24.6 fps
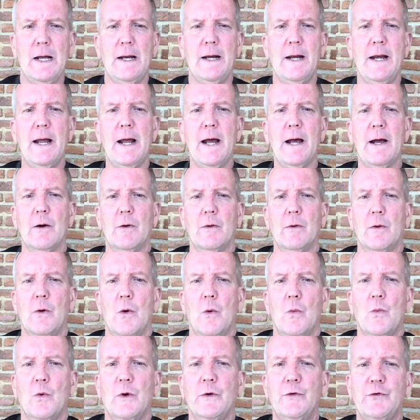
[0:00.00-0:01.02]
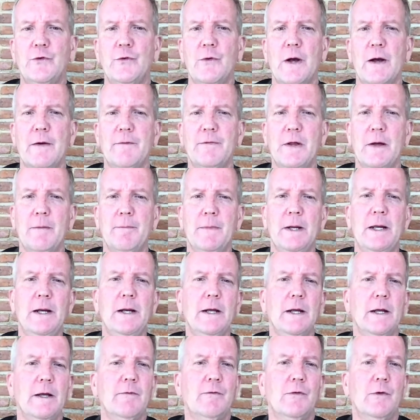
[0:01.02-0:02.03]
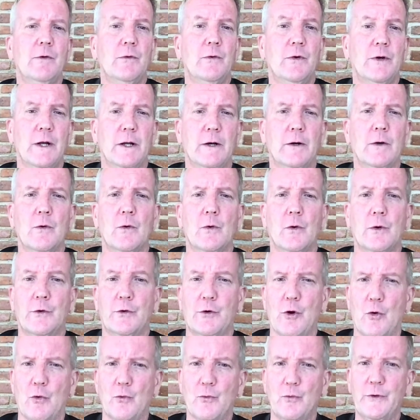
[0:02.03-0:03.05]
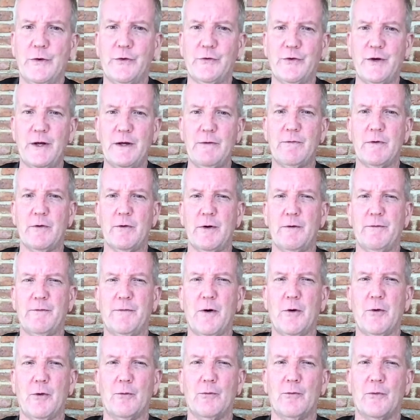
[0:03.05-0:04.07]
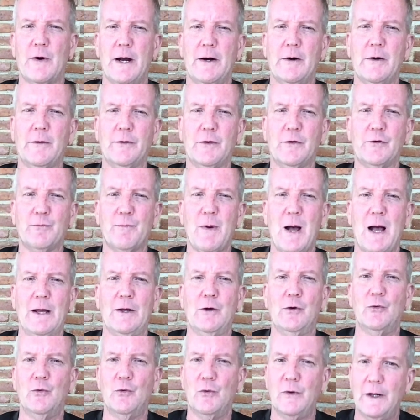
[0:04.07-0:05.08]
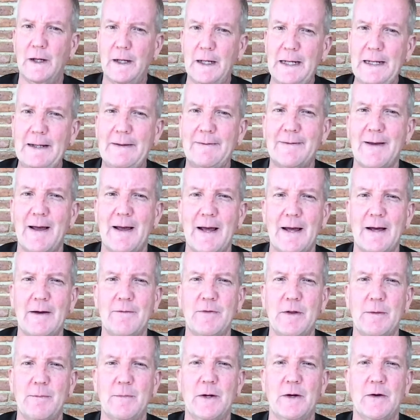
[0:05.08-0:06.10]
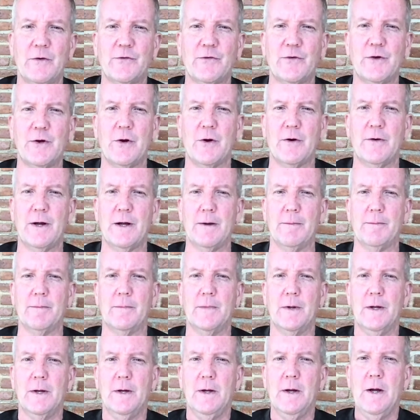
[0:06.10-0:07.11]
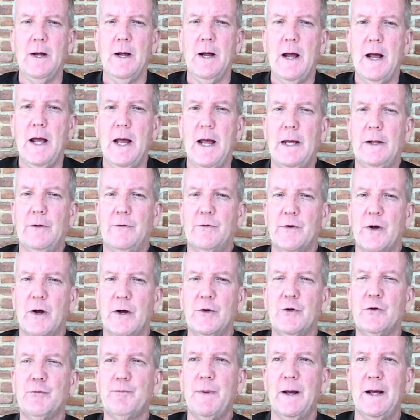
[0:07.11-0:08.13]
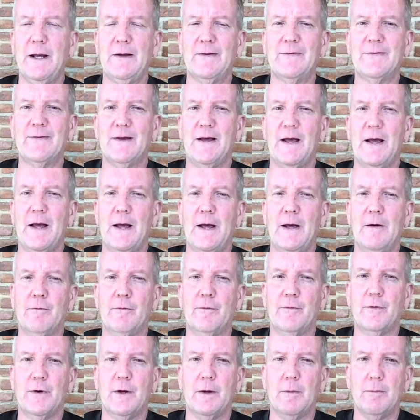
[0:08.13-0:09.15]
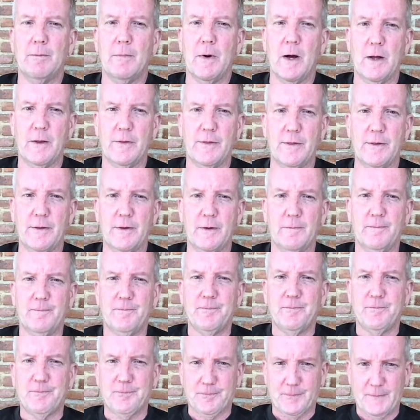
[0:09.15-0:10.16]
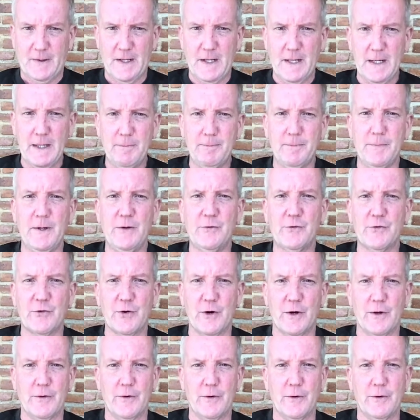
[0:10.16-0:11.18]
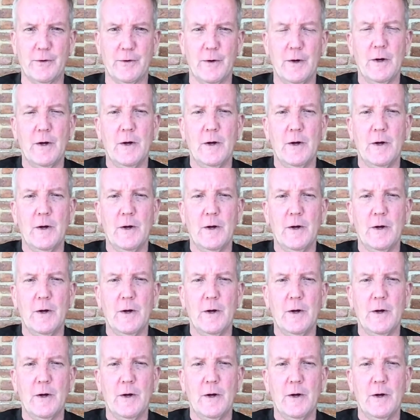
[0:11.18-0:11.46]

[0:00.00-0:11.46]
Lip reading: Now, once you have that meeting, if you didn't or don't receive a referral right on the spot, you need to have them in a CRM and touch base every month. Keep each other